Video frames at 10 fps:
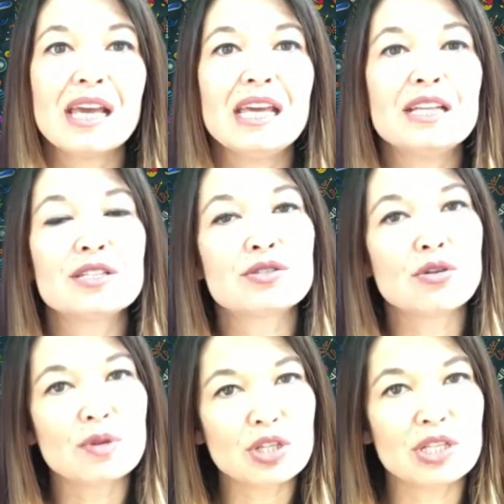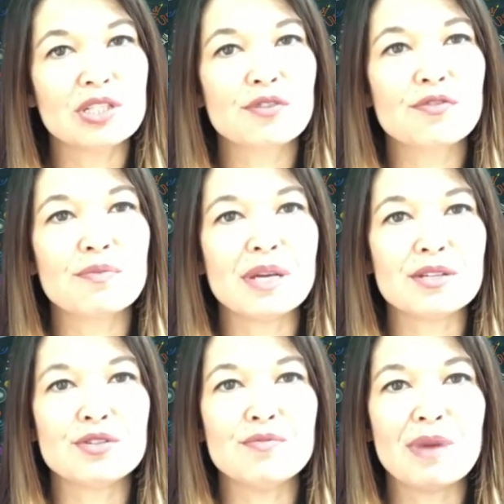It is so much easier for me
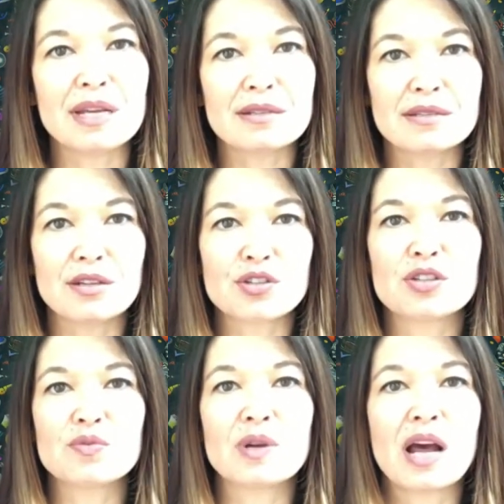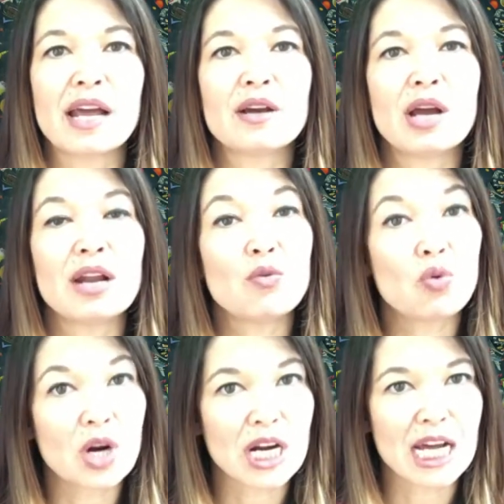to make decisions when I and
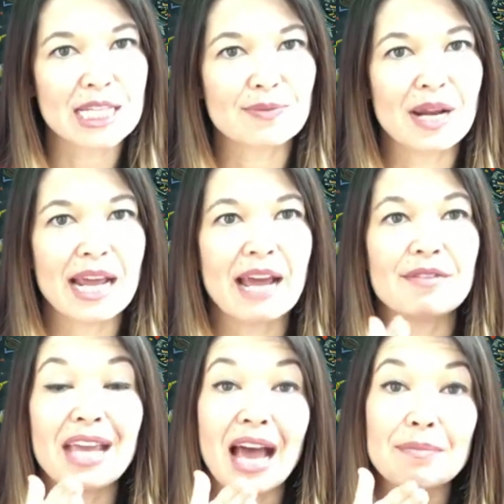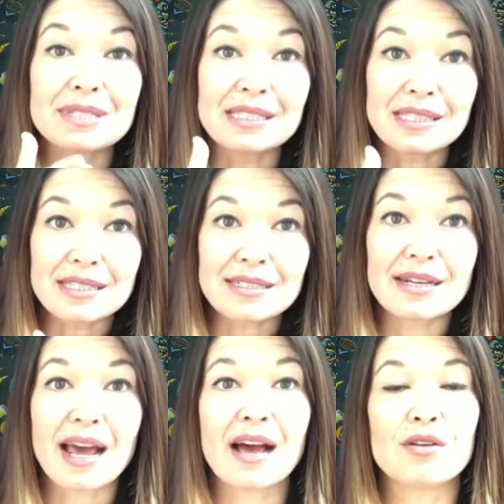organize when I have the apps listed
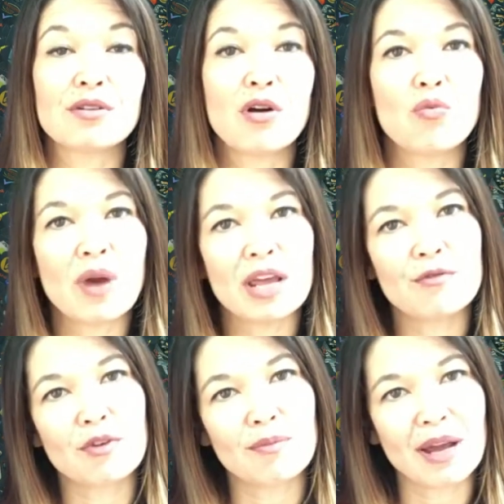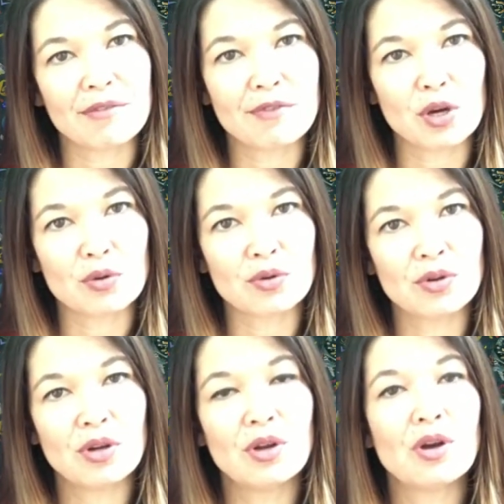out away from my phone.
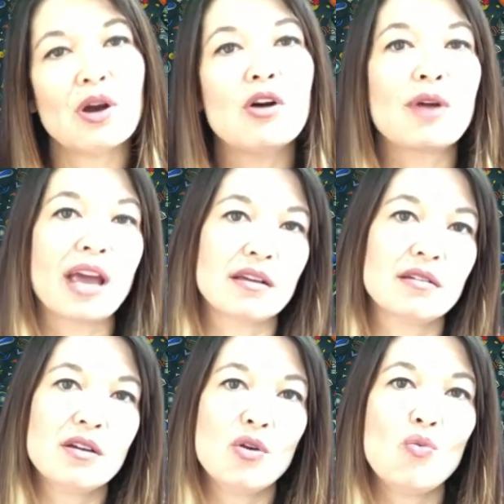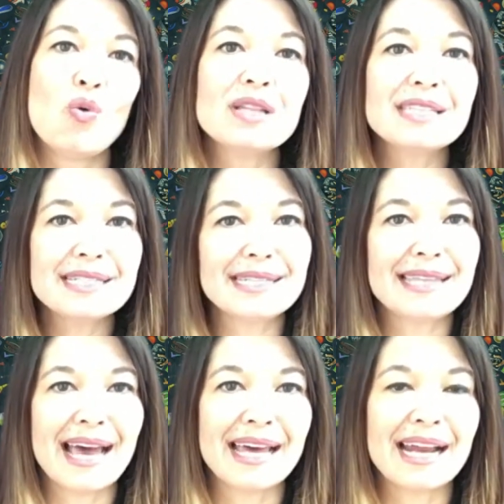Okay, once I did
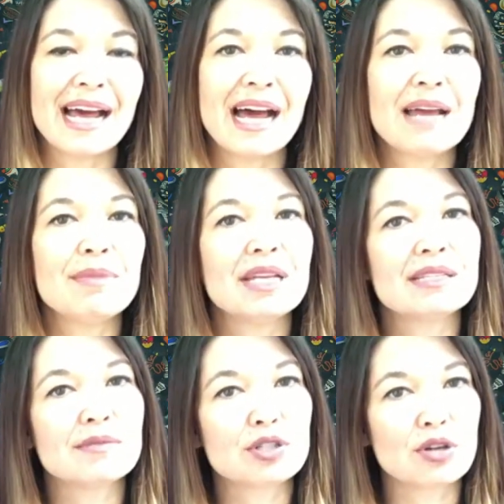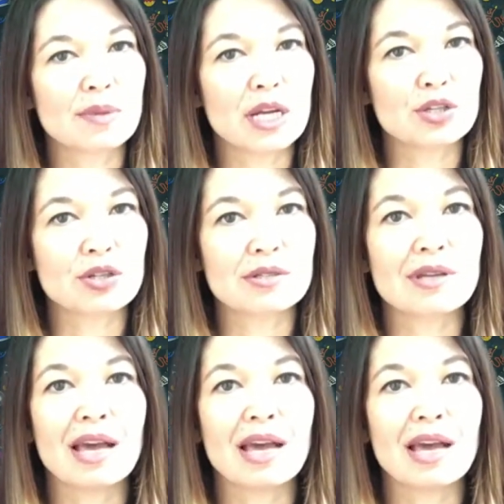that, I made some determinations.